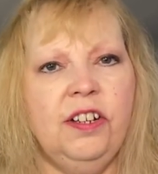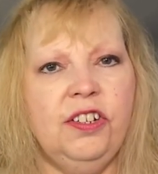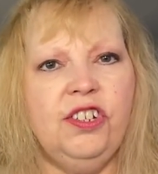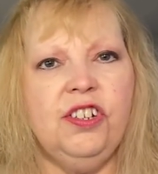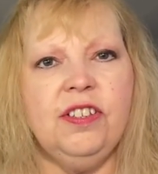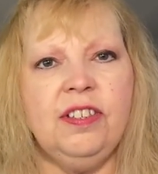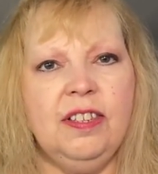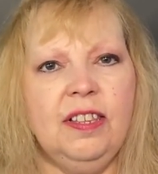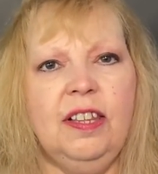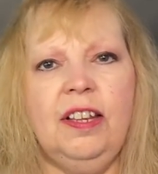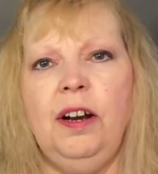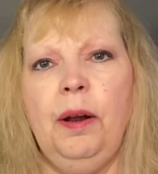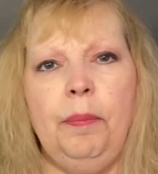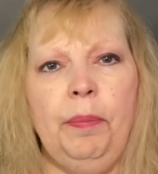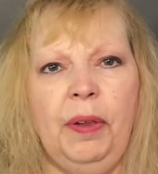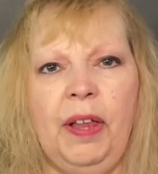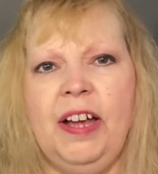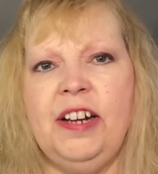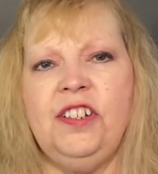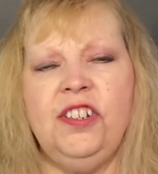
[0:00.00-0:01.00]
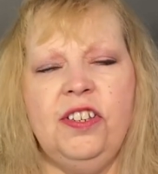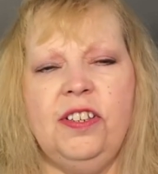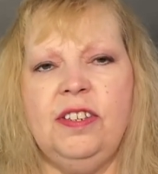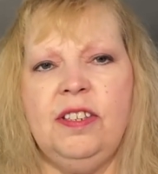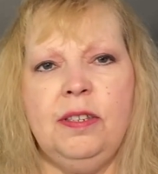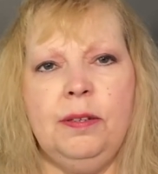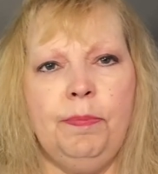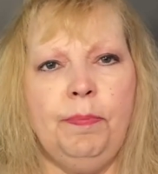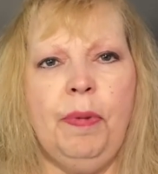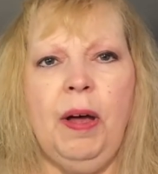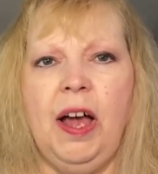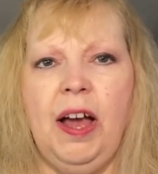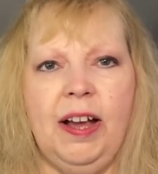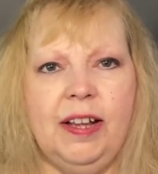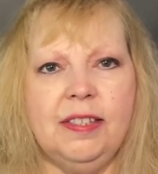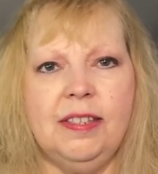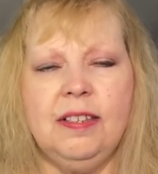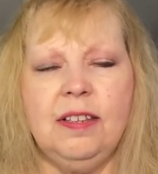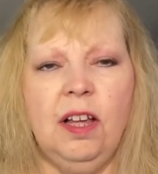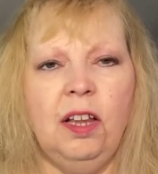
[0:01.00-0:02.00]
just little blotchy
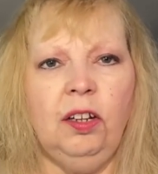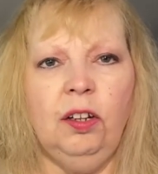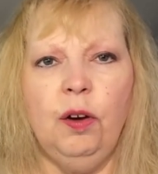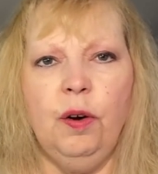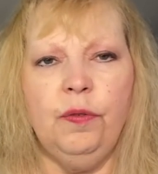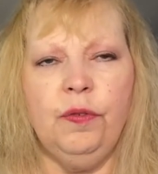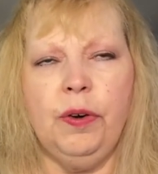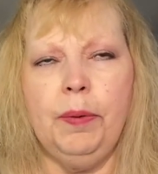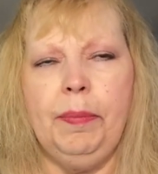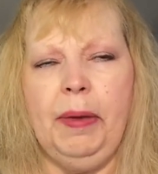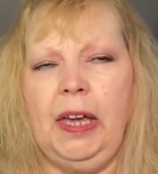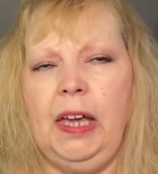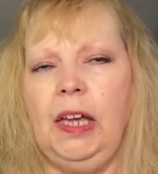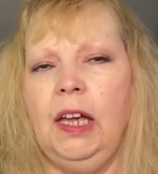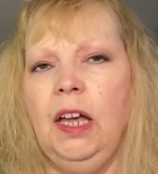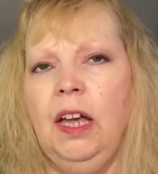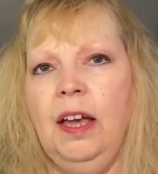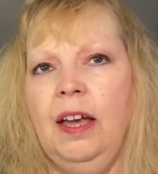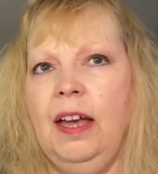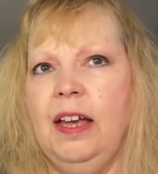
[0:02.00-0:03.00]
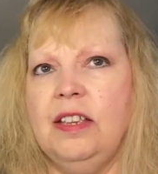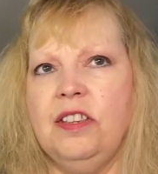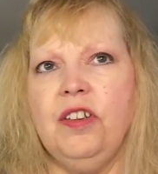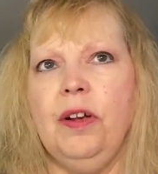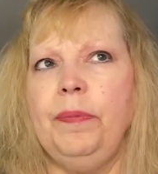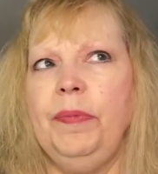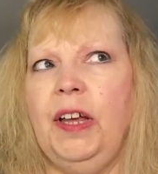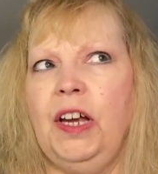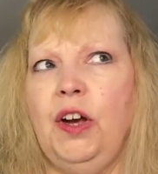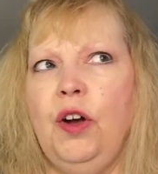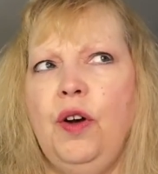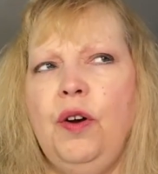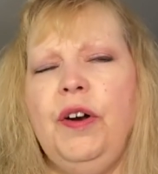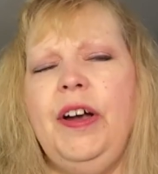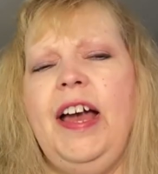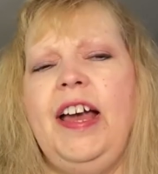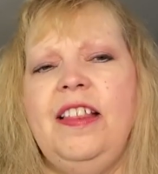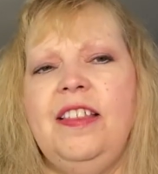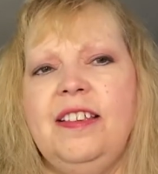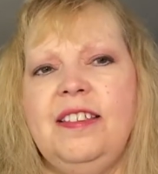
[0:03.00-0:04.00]
spots all over me so i'm like
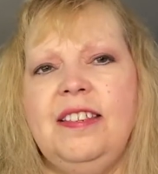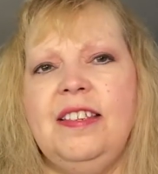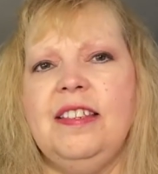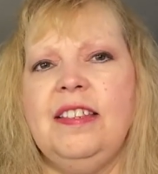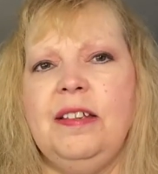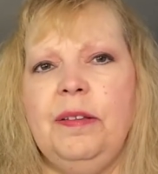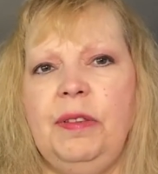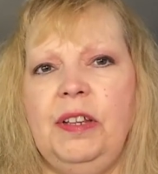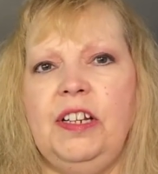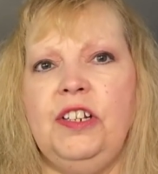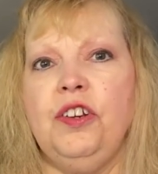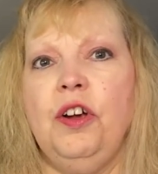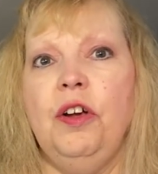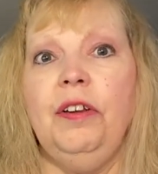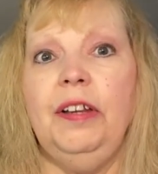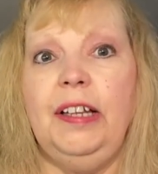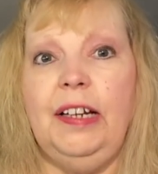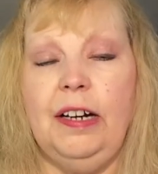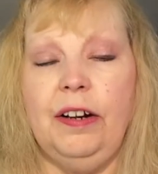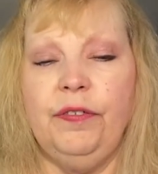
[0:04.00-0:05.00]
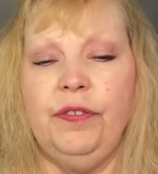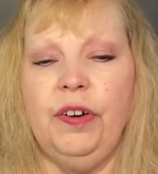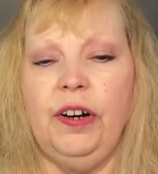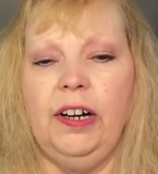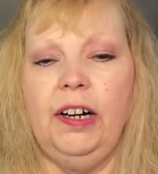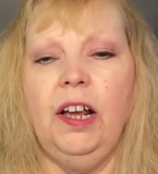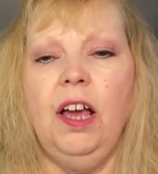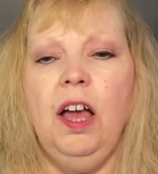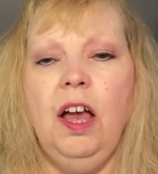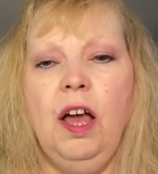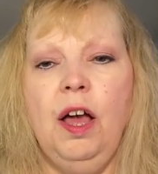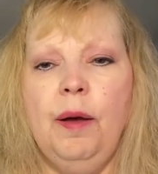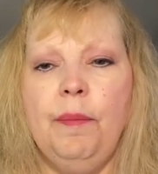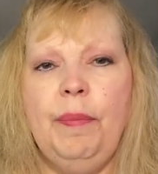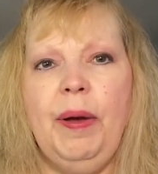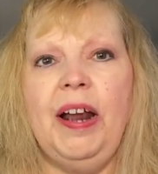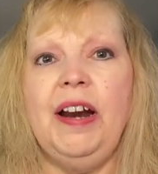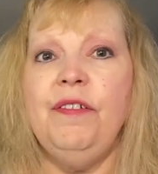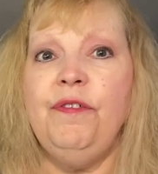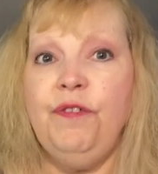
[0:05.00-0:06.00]
okay this is something totally different
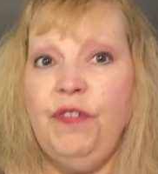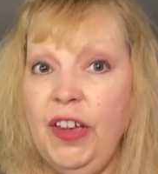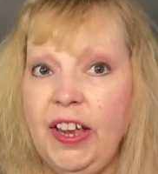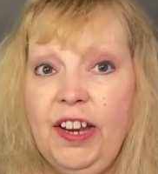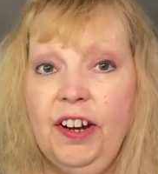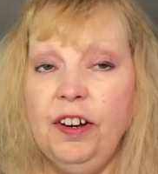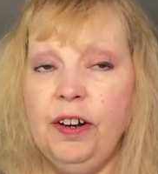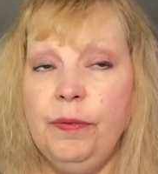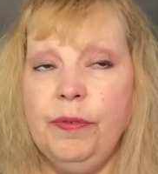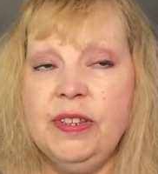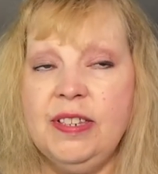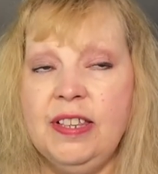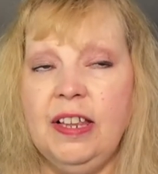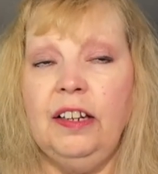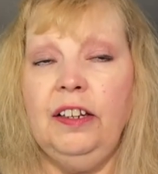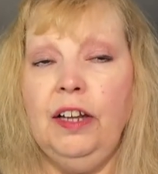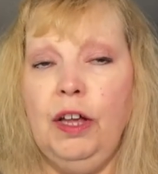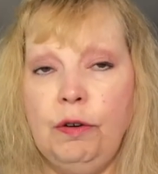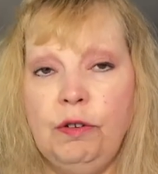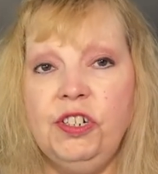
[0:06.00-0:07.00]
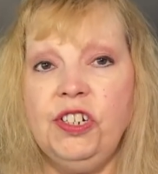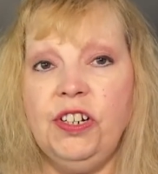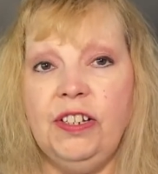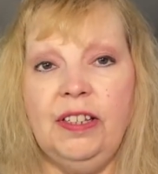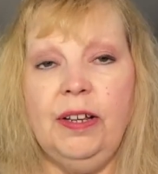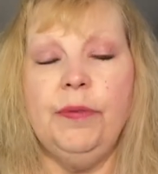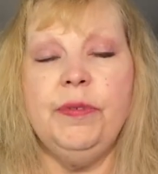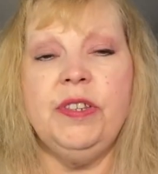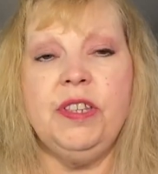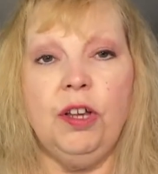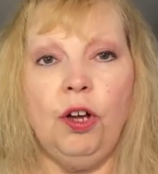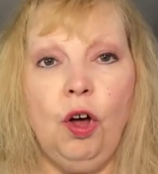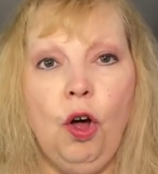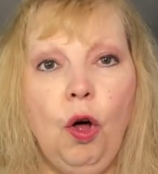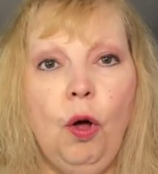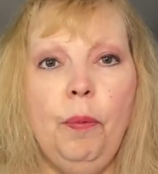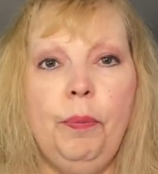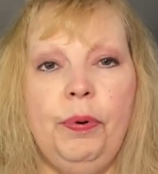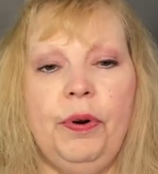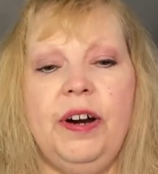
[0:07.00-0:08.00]
but i figured it was the lotion that was the
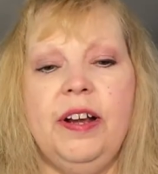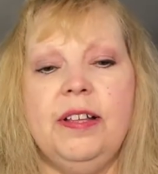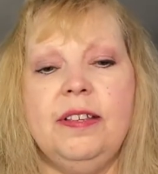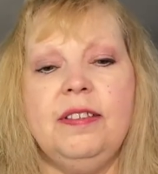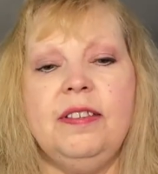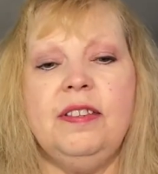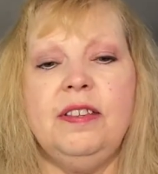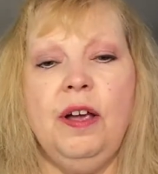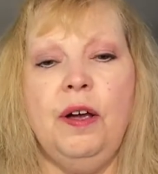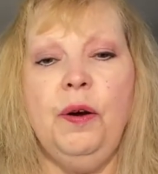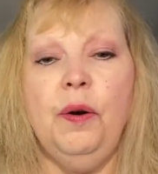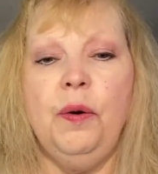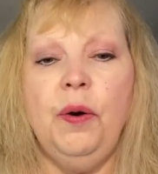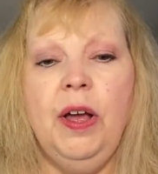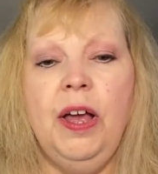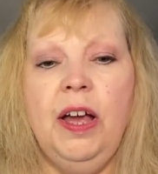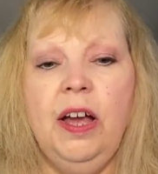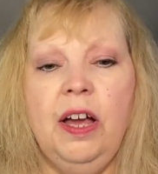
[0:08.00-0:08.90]
culprit so